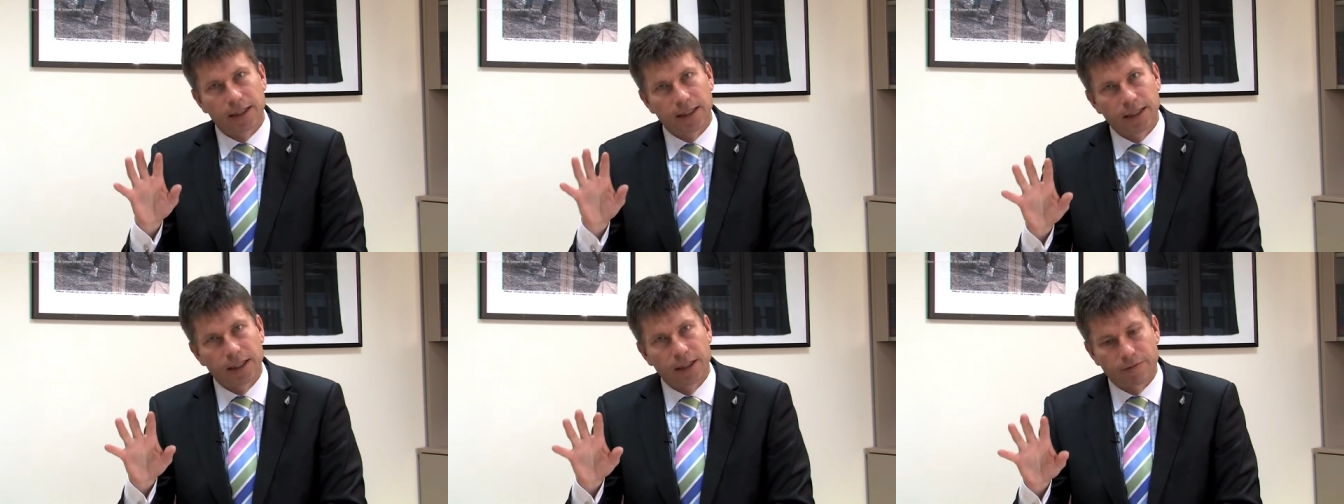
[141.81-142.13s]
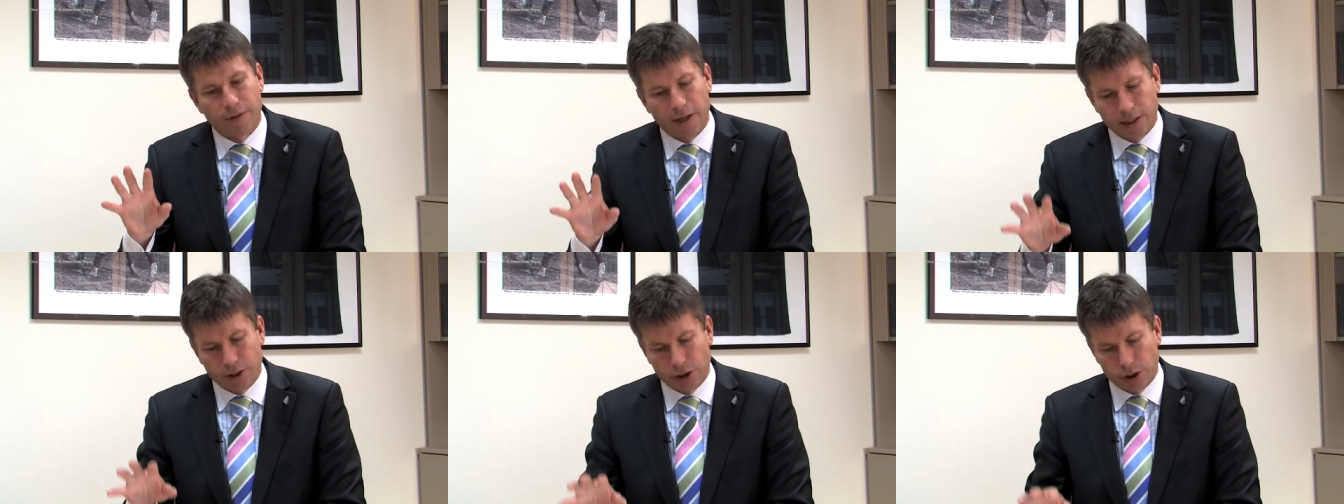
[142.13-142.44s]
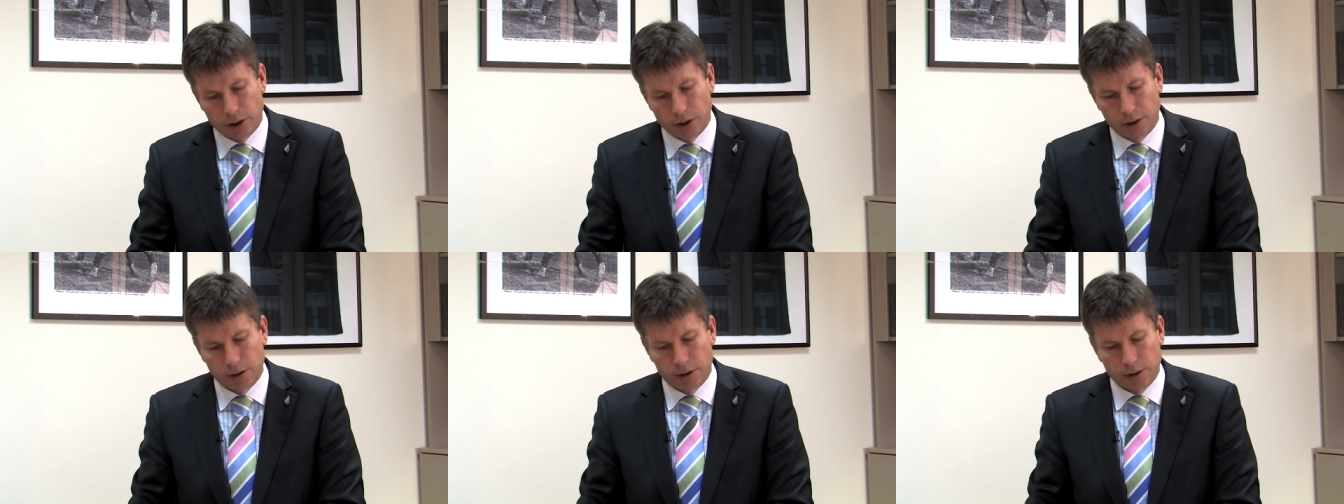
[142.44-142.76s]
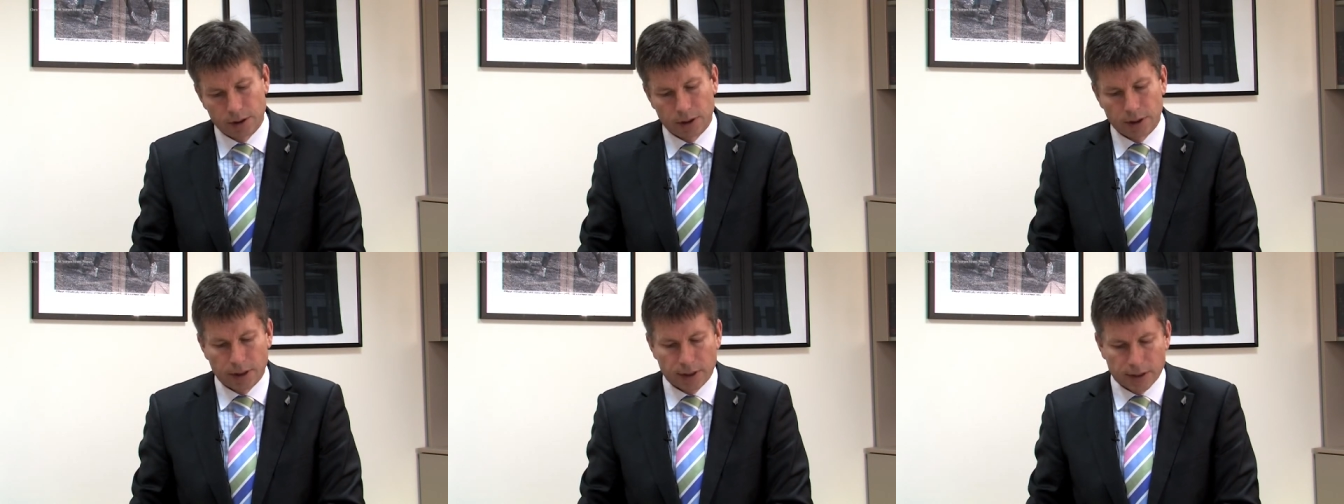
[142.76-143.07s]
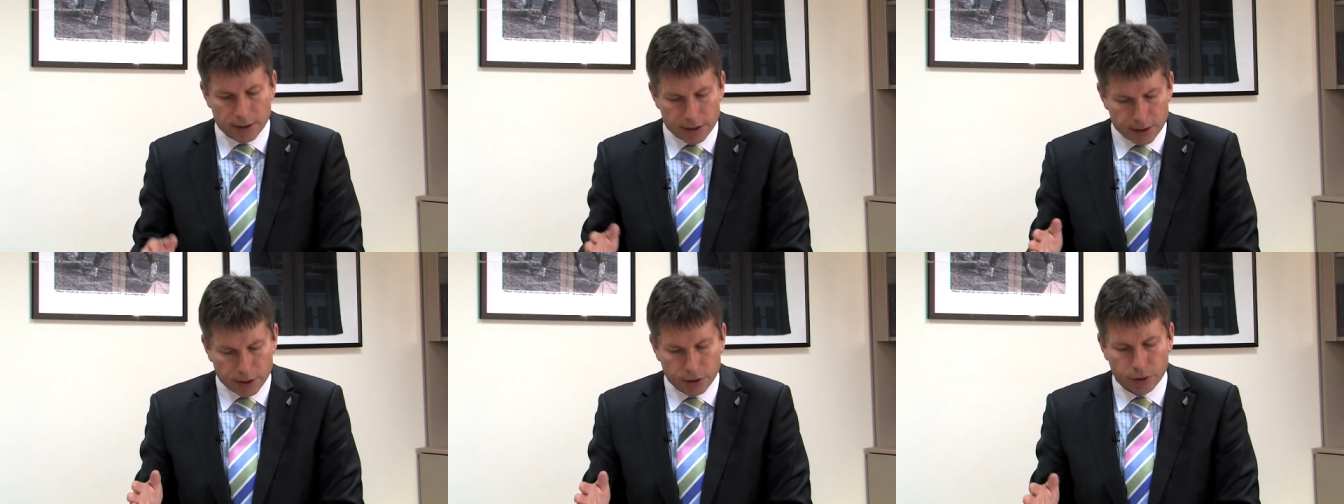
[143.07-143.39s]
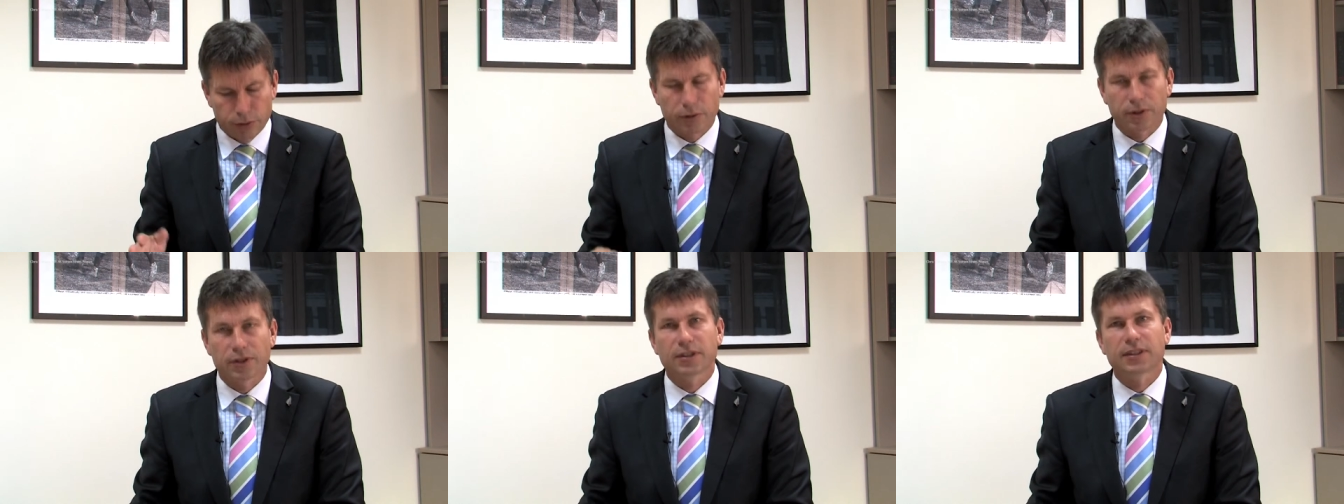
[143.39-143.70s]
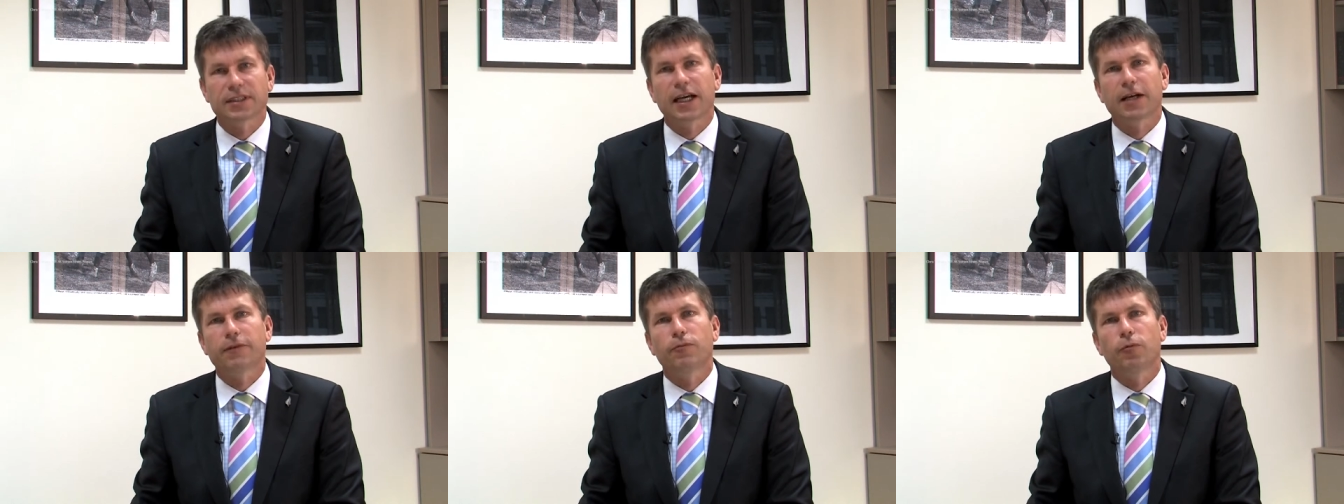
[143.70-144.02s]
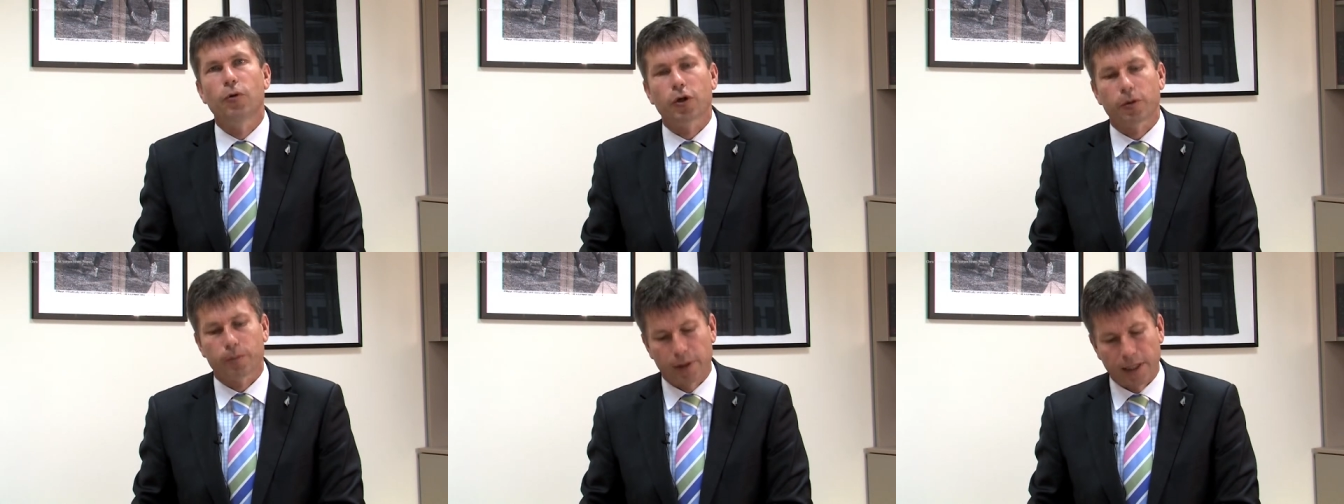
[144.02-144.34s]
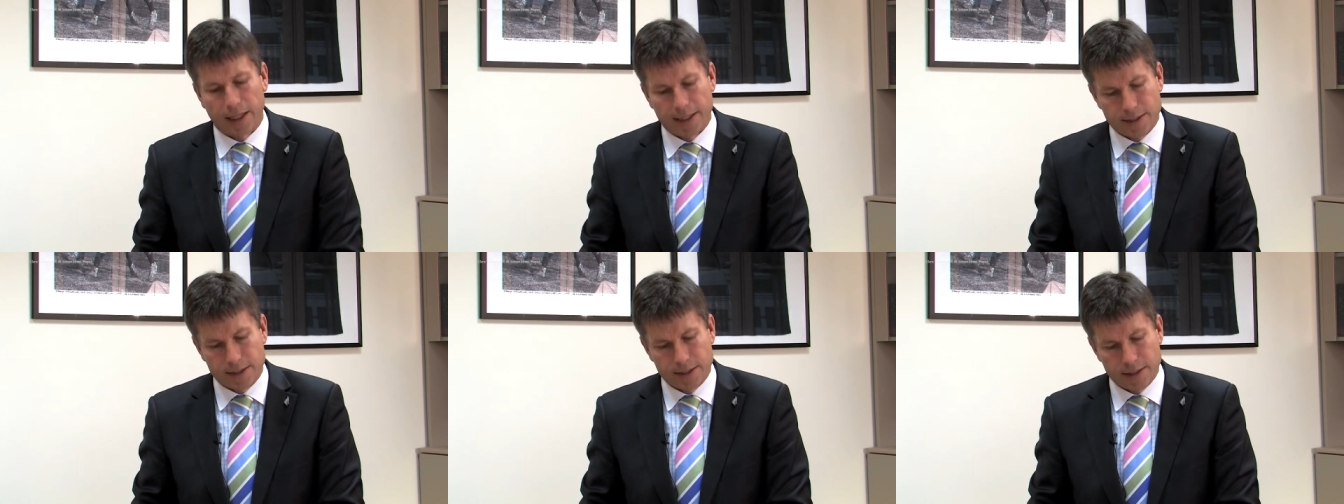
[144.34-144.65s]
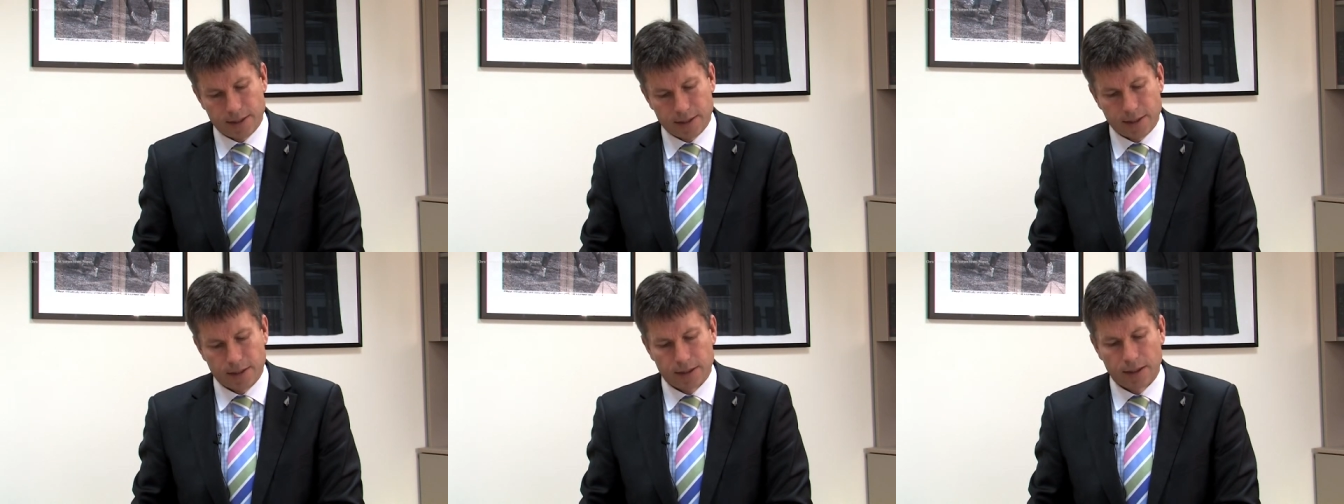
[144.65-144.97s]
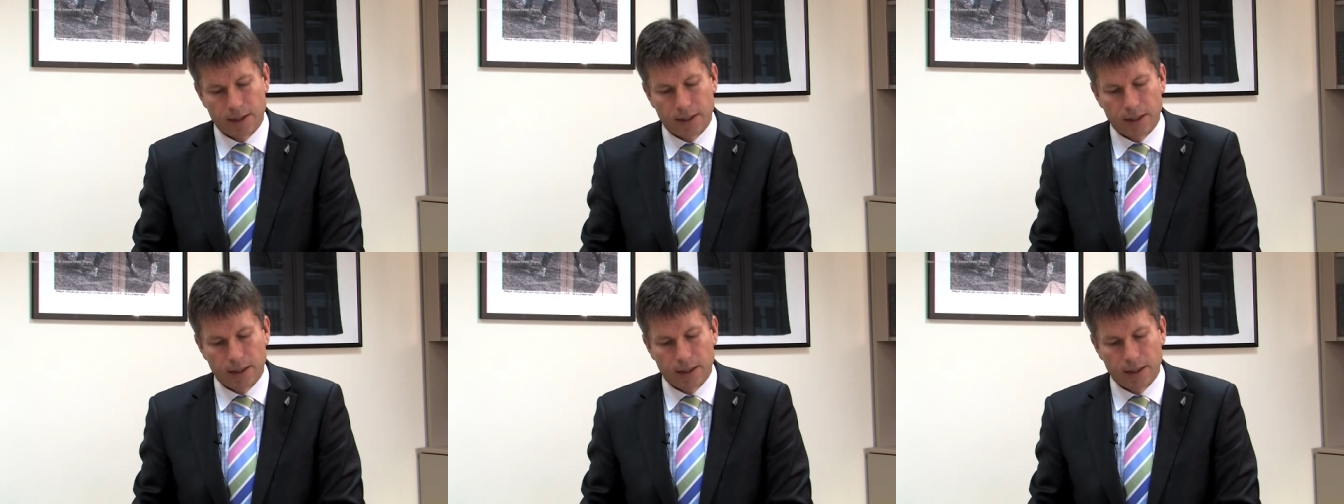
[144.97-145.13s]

innovation, skilled and safe workplaces,